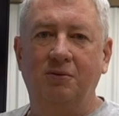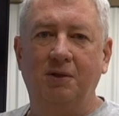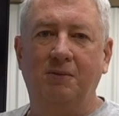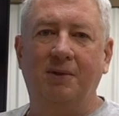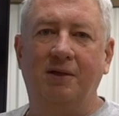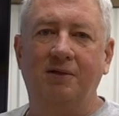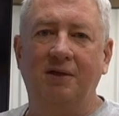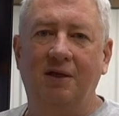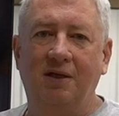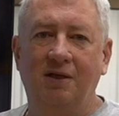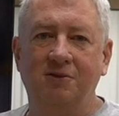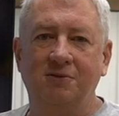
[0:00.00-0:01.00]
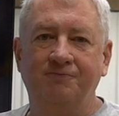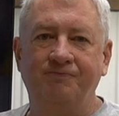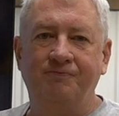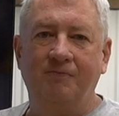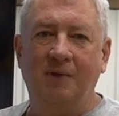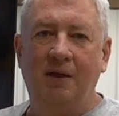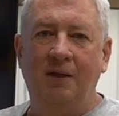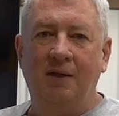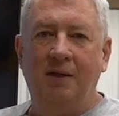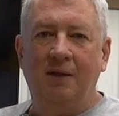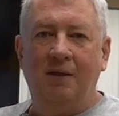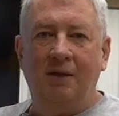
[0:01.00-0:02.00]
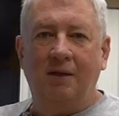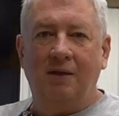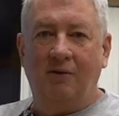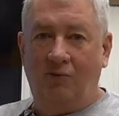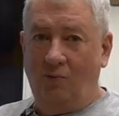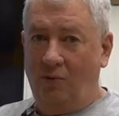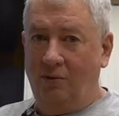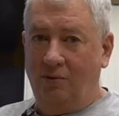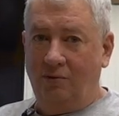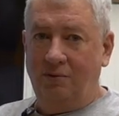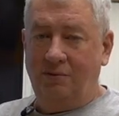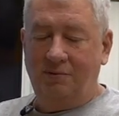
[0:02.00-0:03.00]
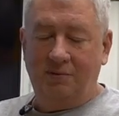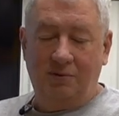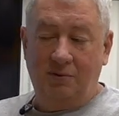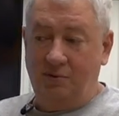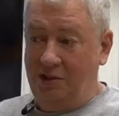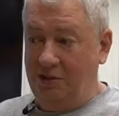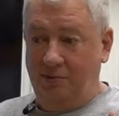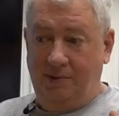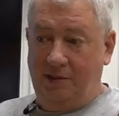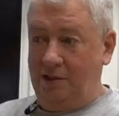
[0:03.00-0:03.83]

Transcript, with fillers: about the edge of the world. You know, teach about